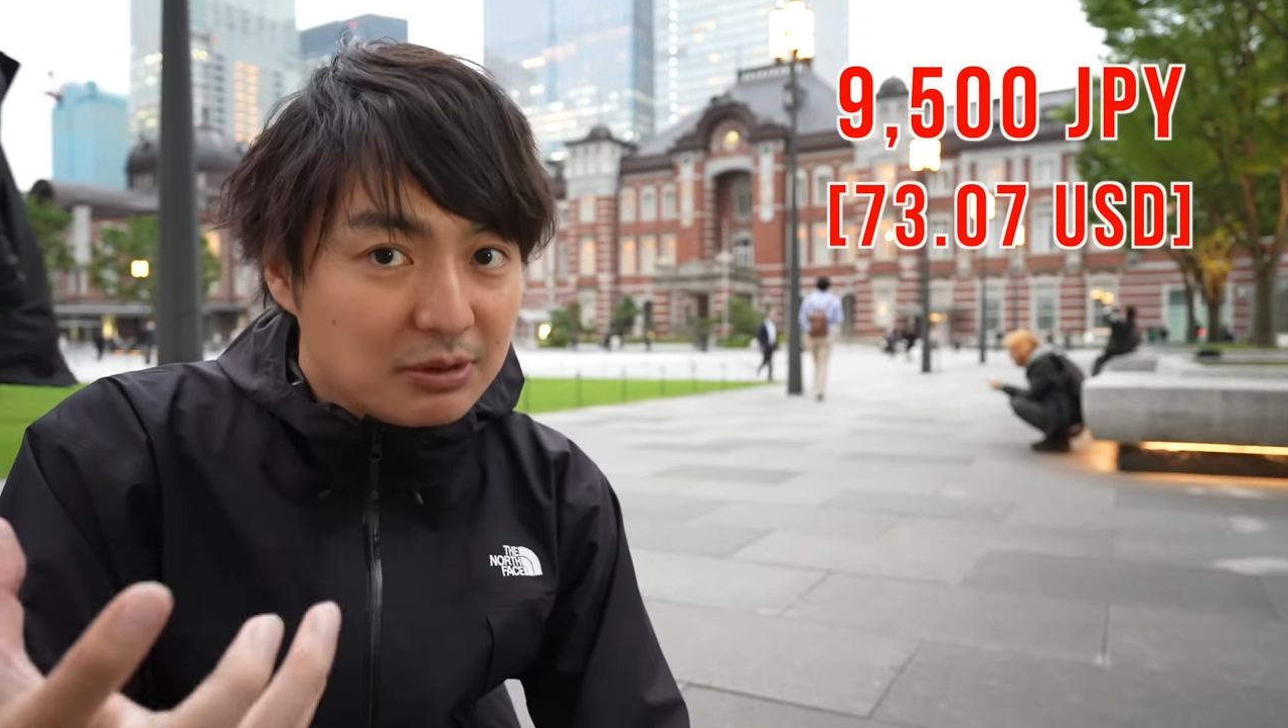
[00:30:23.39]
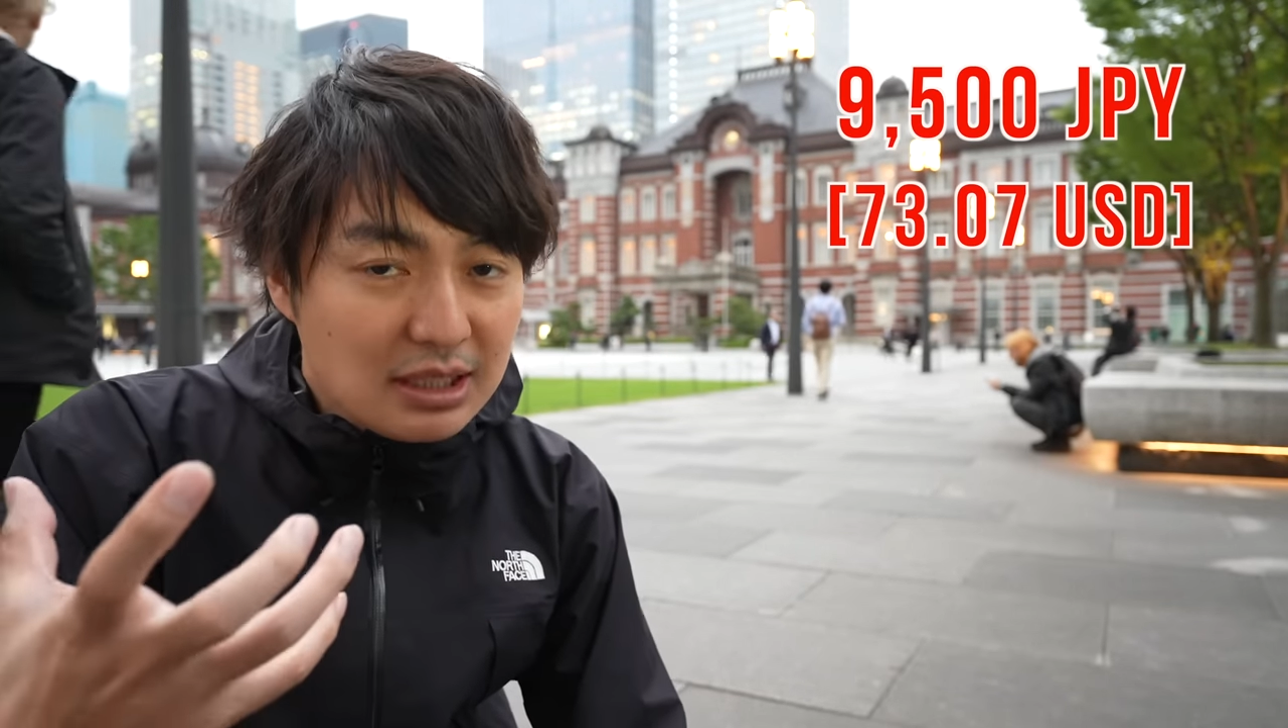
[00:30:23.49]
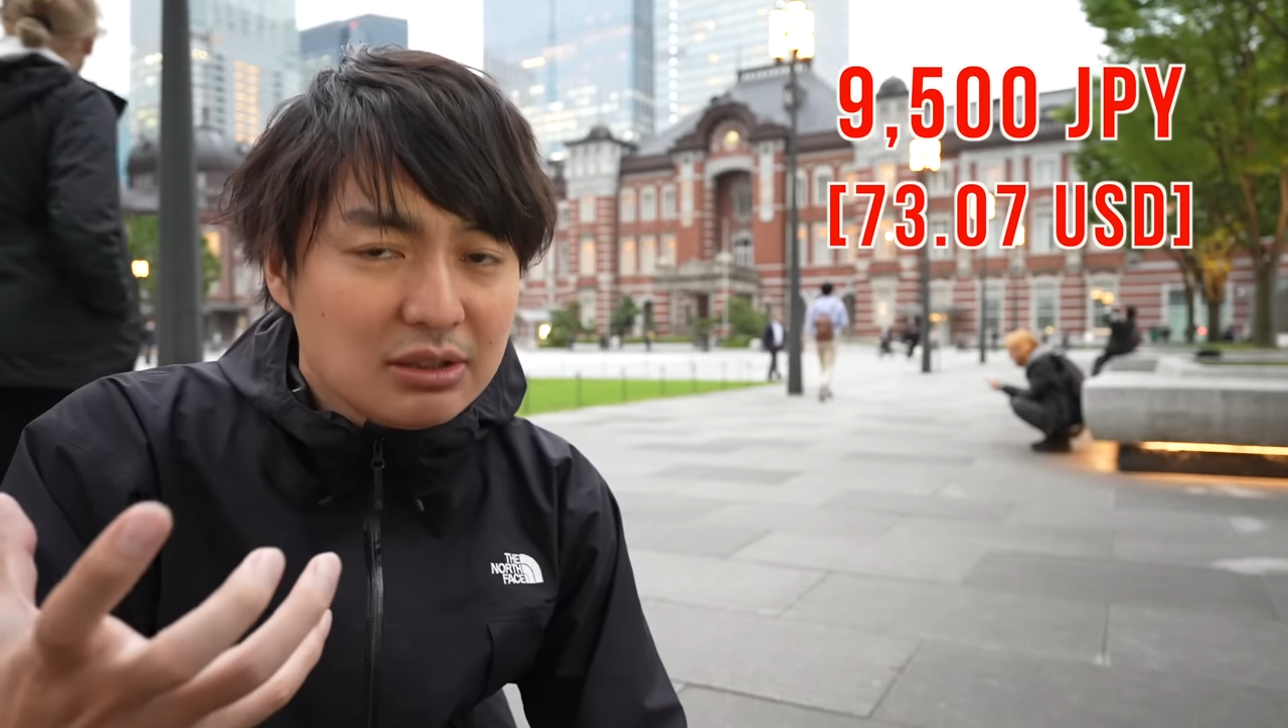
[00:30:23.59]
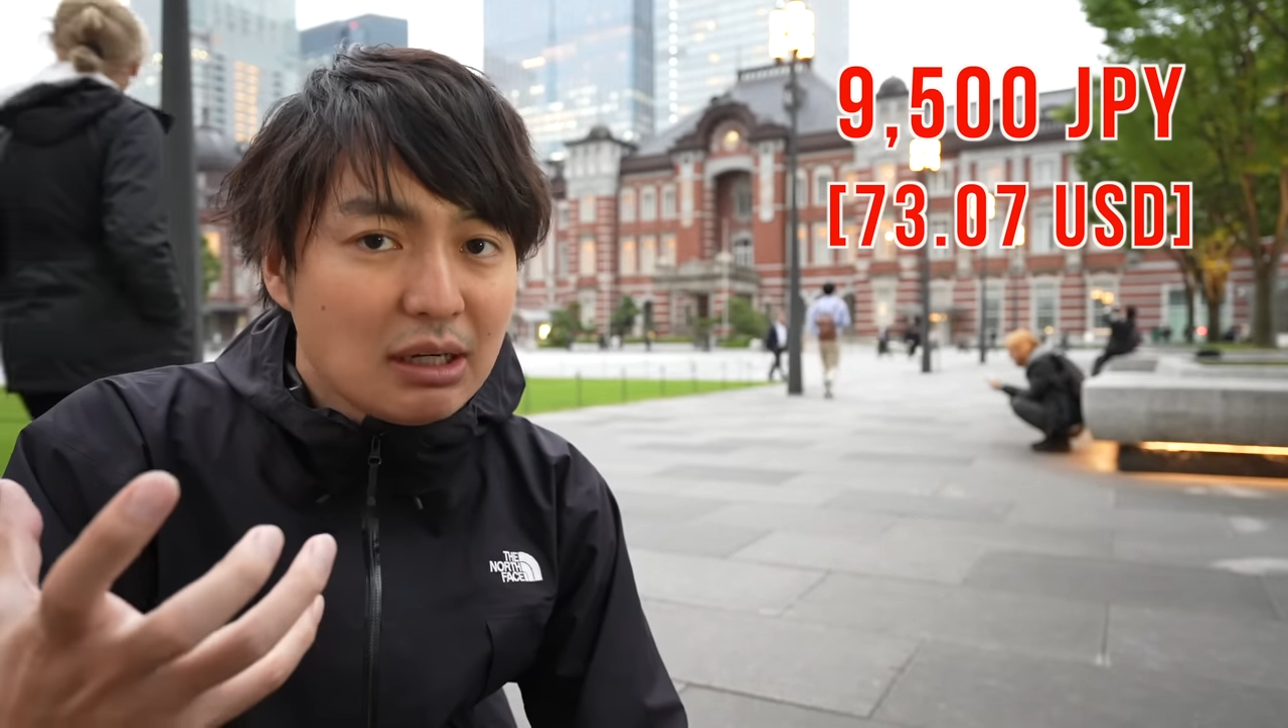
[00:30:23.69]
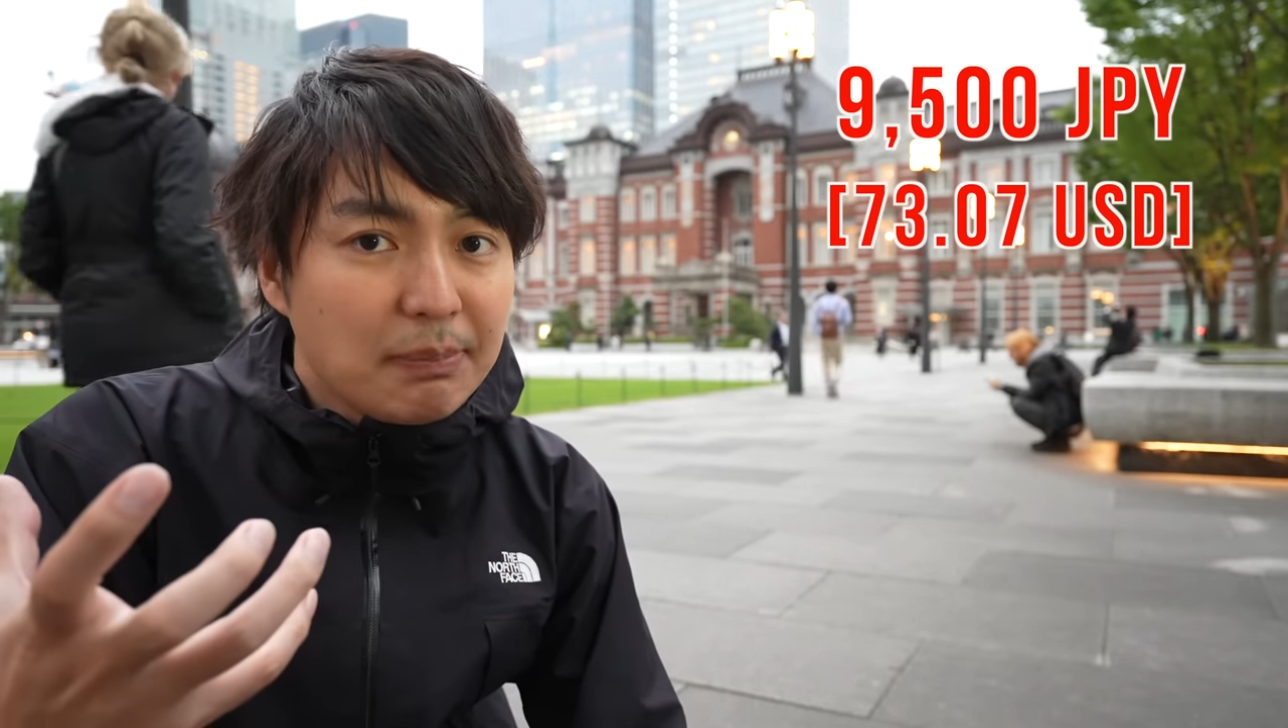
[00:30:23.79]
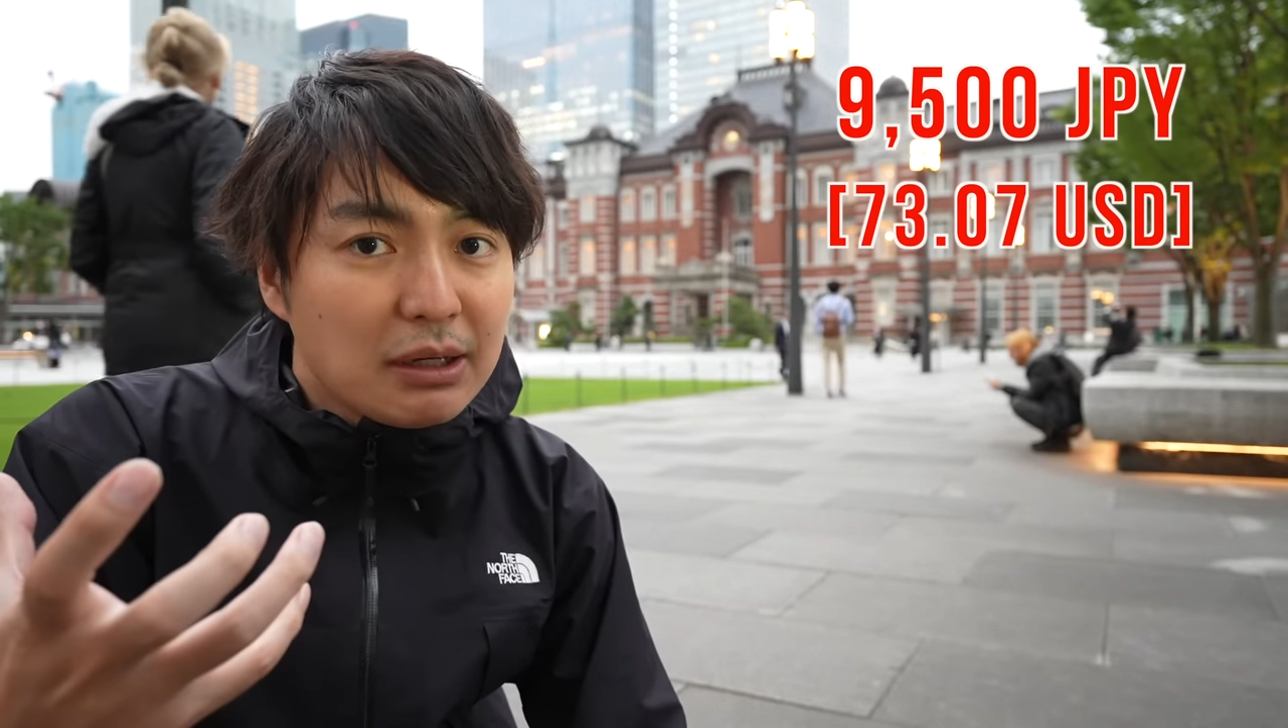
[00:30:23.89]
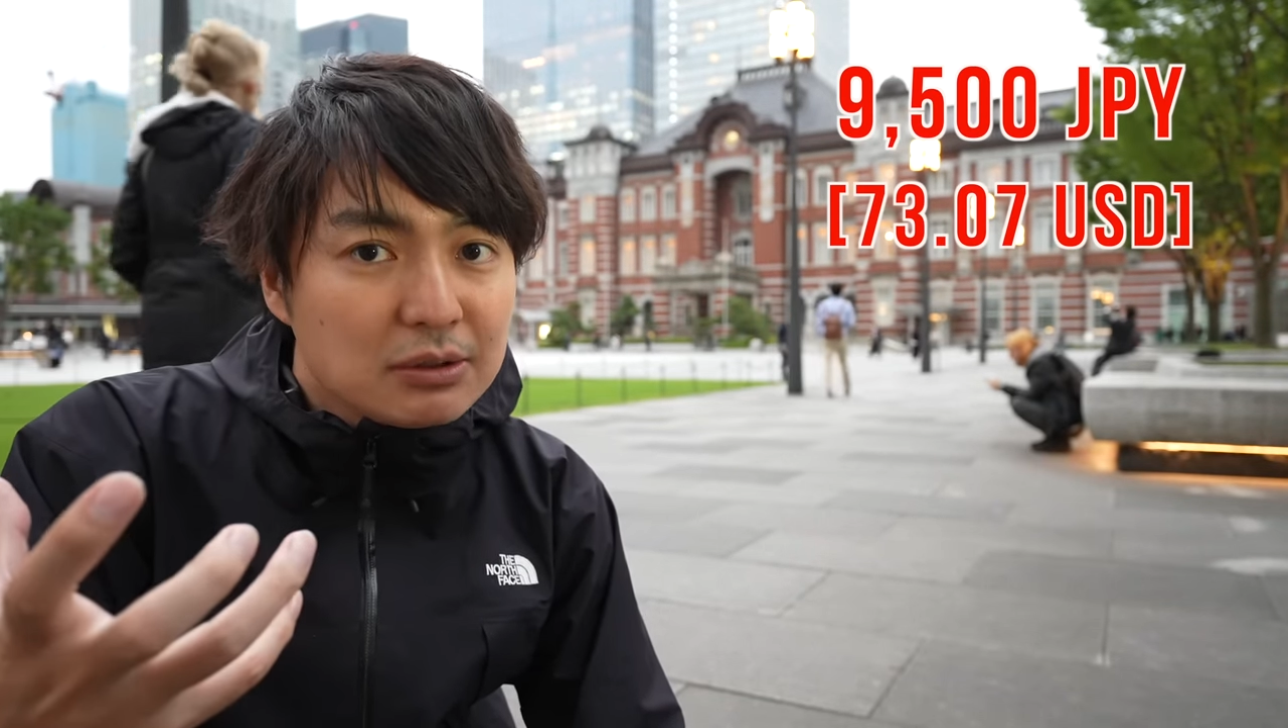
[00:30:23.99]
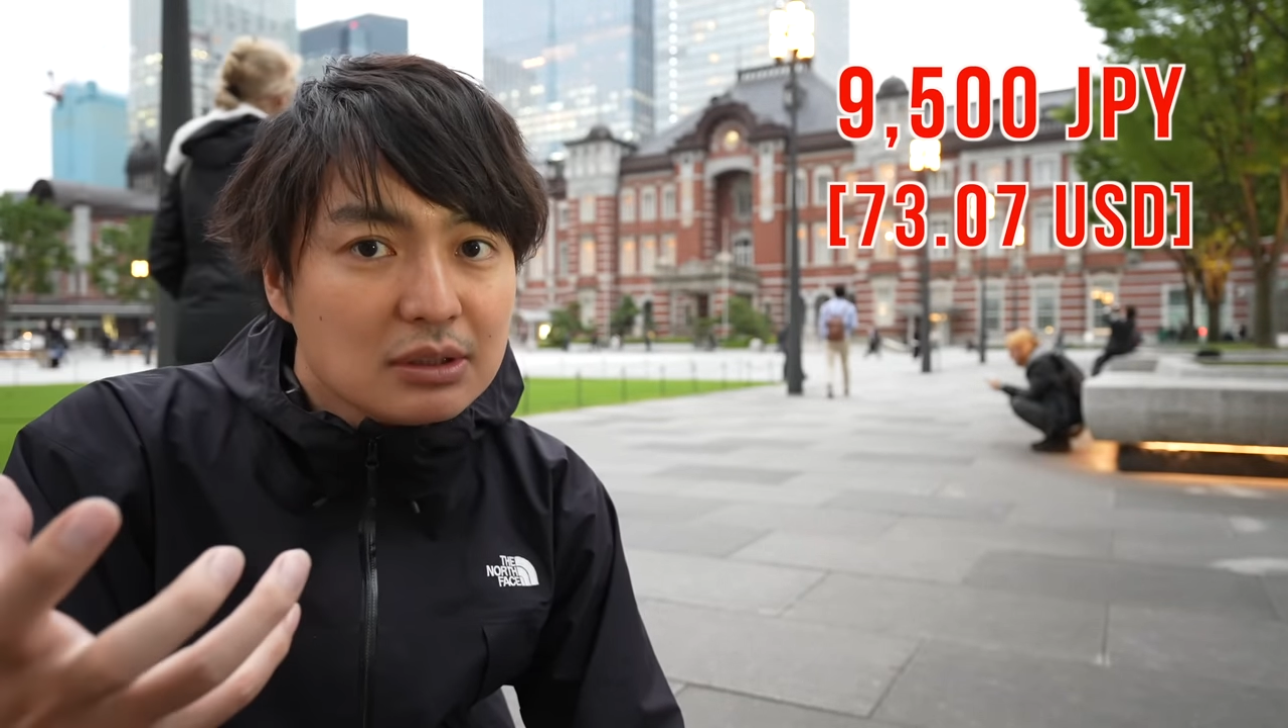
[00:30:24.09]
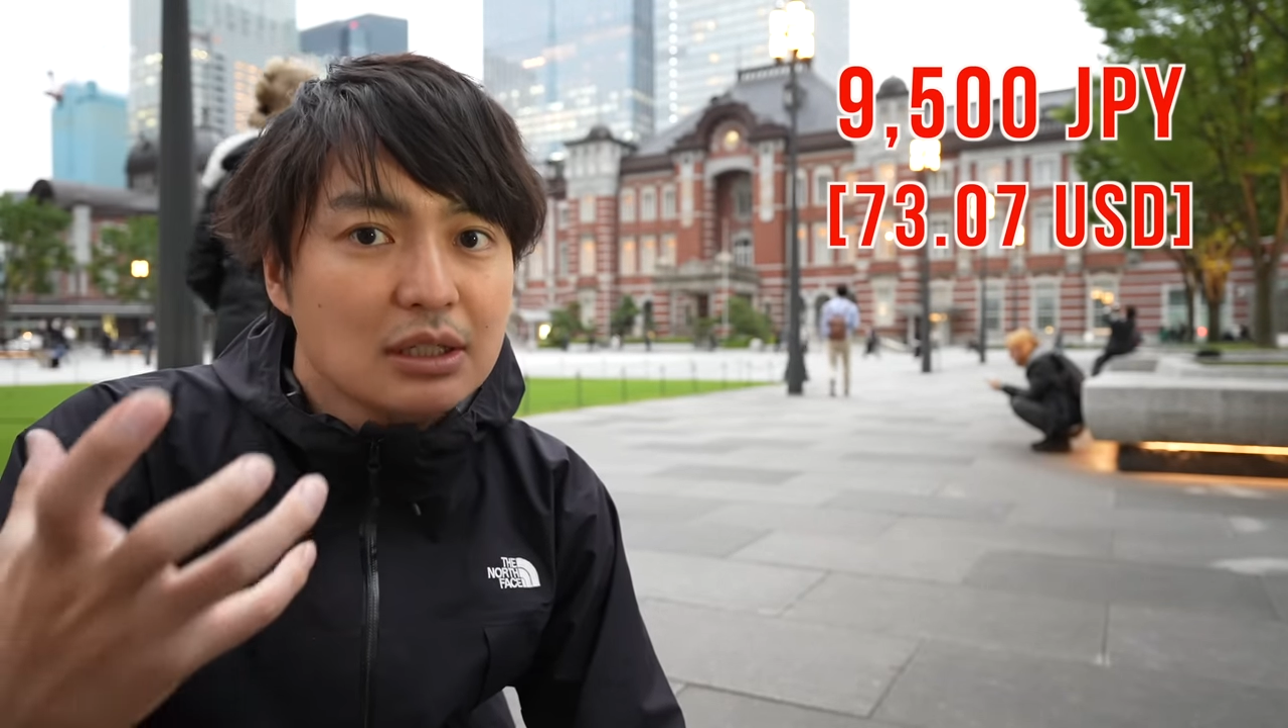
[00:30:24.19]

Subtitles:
think about,